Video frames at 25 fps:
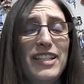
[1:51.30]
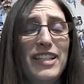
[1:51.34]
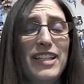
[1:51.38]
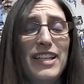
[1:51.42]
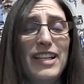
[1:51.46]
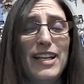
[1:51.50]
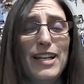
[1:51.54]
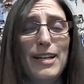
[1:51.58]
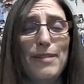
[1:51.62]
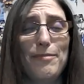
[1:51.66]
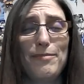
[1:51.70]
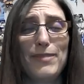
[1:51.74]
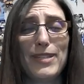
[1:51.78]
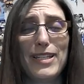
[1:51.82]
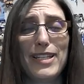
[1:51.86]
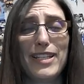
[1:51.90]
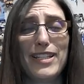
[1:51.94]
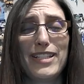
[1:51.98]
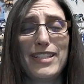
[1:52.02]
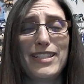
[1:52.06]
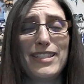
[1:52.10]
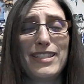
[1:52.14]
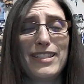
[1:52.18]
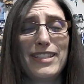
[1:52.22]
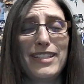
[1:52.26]
um,
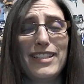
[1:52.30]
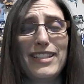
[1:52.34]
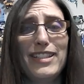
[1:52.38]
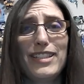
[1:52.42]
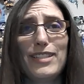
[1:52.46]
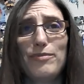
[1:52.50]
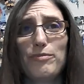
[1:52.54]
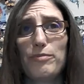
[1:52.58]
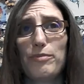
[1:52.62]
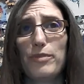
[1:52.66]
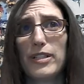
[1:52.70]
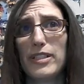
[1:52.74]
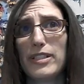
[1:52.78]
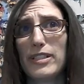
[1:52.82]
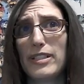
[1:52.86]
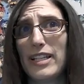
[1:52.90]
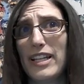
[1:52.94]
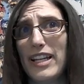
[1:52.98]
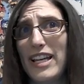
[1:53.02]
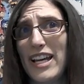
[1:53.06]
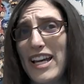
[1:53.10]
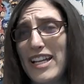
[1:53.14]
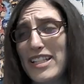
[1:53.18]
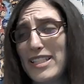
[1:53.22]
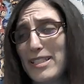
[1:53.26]
because this weird
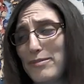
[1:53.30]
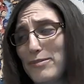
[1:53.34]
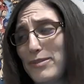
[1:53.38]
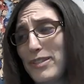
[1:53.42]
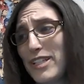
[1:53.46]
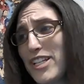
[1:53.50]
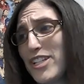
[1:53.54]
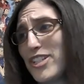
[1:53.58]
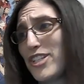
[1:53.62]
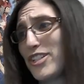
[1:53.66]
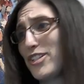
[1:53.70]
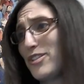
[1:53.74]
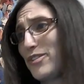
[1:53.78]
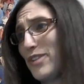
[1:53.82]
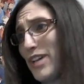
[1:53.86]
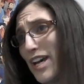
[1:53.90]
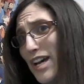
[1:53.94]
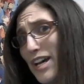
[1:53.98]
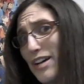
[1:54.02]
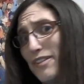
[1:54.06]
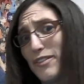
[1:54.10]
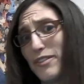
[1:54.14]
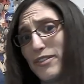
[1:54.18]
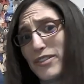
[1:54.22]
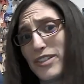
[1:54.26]
ass obsession you
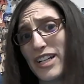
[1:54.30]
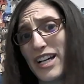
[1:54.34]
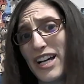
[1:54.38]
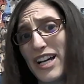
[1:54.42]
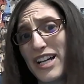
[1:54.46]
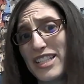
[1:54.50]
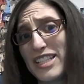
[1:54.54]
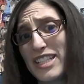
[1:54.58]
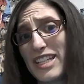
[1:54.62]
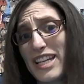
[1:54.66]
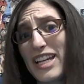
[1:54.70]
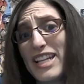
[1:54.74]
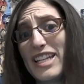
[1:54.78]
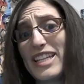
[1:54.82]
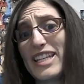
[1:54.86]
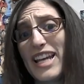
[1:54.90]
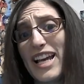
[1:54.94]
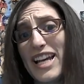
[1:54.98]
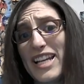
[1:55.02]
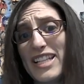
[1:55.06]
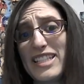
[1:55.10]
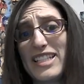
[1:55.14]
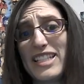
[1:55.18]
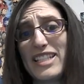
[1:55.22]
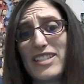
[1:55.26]
have over Kazuya,
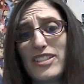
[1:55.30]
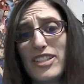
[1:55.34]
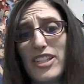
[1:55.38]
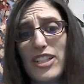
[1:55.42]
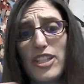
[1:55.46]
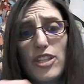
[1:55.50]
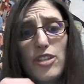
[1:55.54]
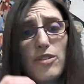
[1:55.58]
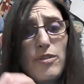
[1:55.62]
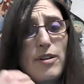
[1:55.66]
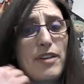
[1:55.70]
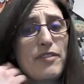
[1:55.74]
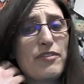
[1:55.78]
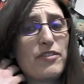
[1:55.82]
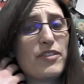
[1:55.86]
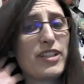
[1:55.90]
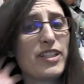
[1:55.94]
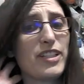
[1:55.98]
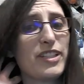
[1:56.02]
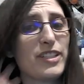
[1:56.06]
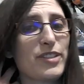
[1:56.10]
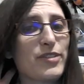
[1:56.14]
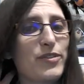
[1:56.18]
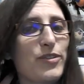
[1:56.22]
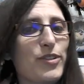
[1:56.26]
yeah, it sounds like you have
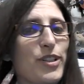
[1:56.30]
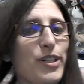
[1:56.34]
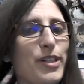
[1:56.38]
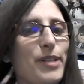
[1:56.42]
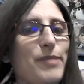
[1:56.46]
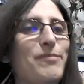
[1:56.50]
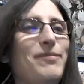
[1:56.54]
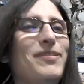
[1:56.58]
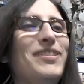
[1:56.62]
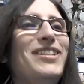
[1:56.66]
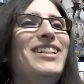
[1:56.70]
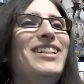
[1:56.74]
feelings for him.